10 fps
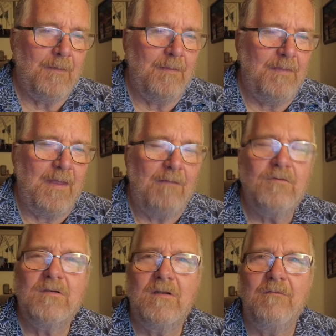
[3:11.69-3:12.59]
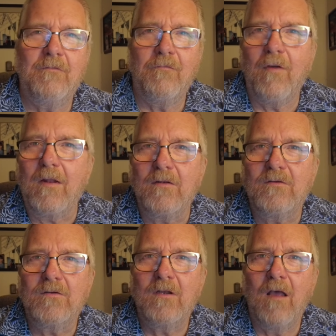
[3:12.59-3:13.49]
They have just
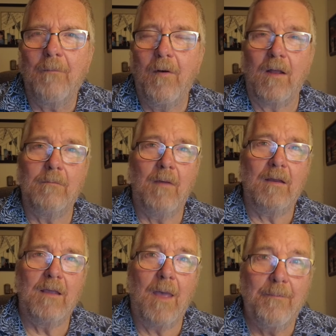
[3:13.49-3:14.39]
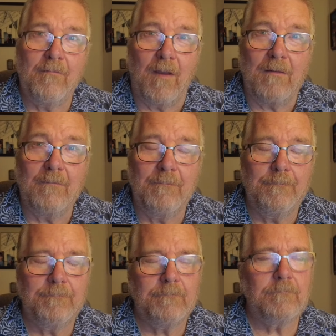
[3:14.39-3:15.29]
infringed upon my copyright.
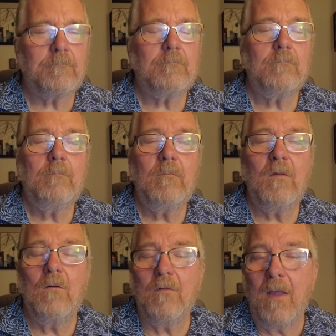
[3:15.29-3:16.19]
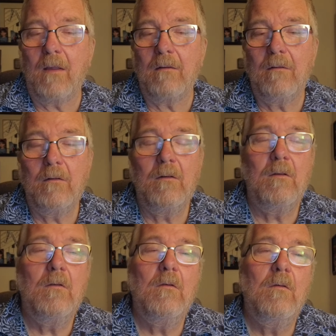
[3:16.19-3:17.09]
Okay,
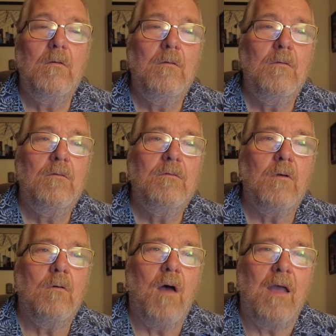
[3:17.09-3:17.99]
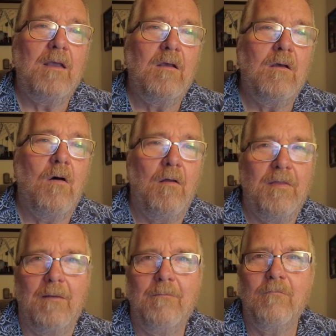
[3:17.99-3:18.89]
so I call
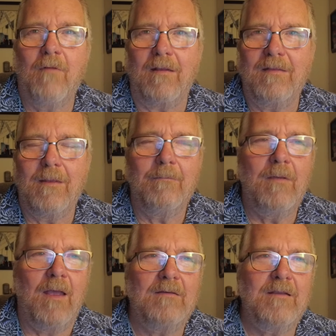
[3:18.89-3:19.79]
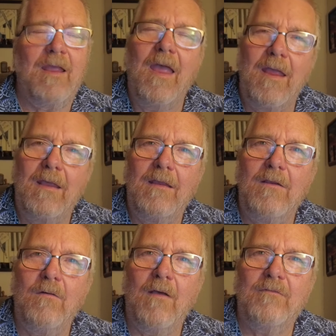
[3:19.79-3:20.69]
them, write them, I say, hey,
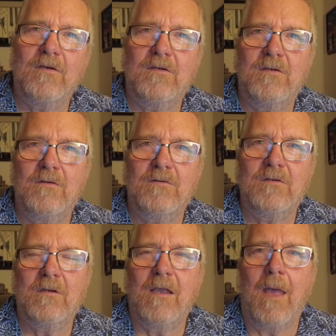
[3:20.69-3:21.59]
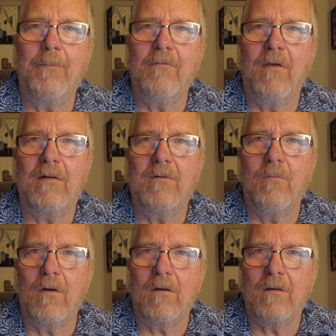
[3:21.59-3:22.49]
you have just used copyrighted
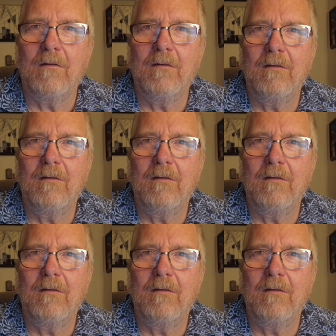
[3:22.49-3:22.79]
work.